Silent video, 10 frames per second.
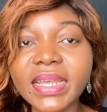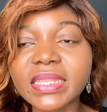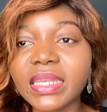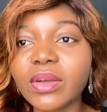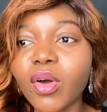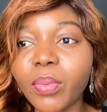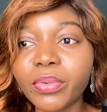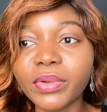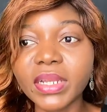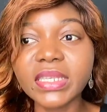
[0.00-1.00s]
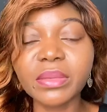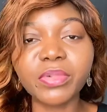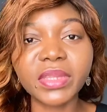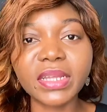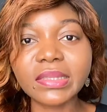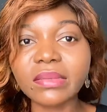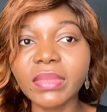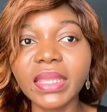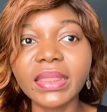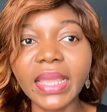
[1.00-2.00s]
a couple is important to
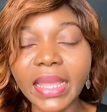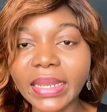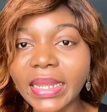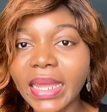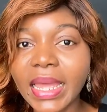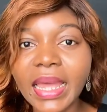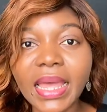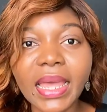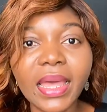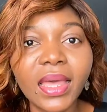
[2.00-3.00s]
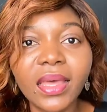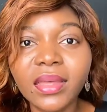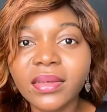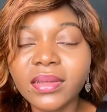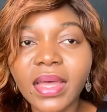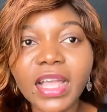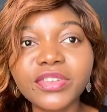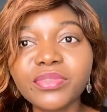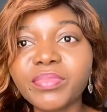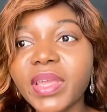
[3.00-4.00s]
me, then I
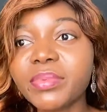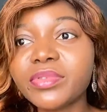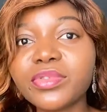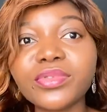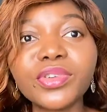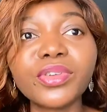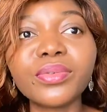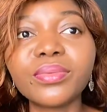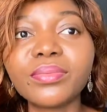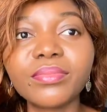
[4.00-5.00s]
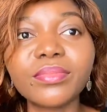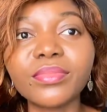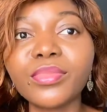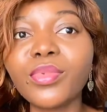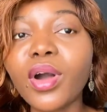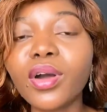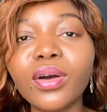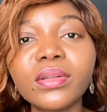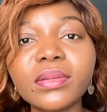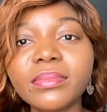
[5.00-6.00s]
should be able to, work on